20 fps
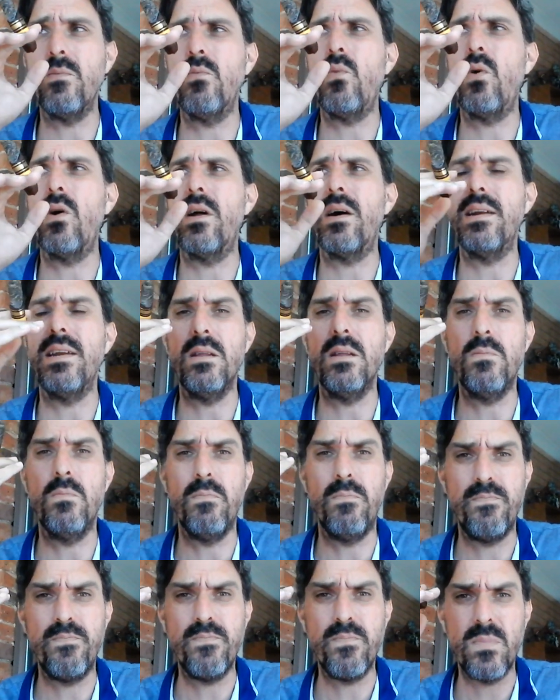what I did
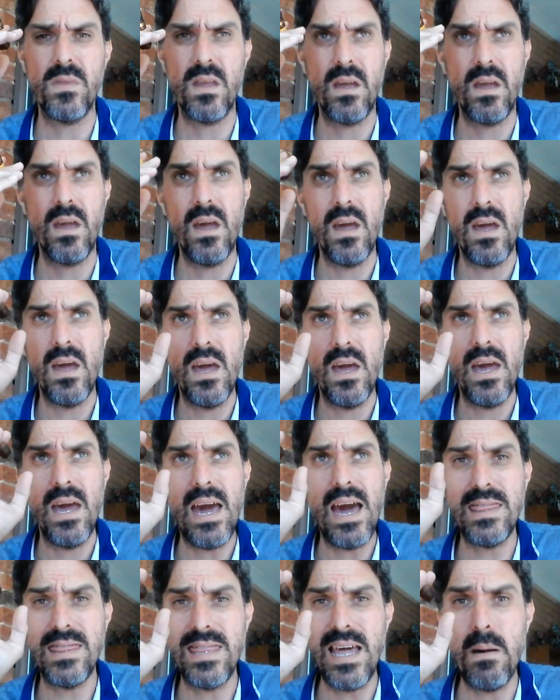
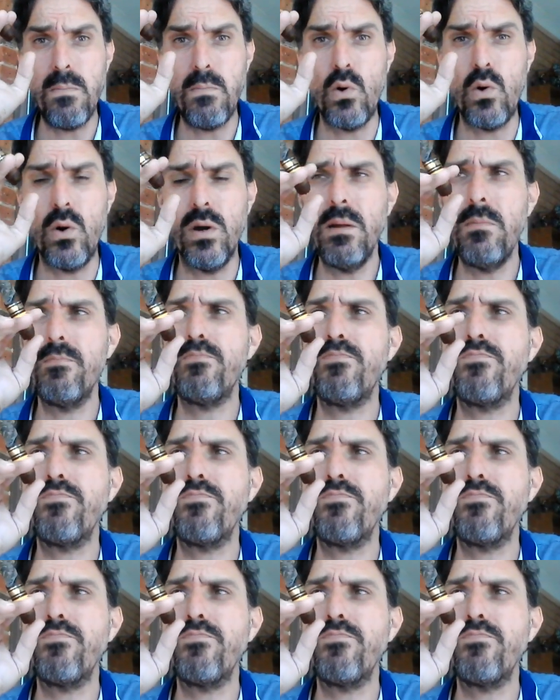at that point.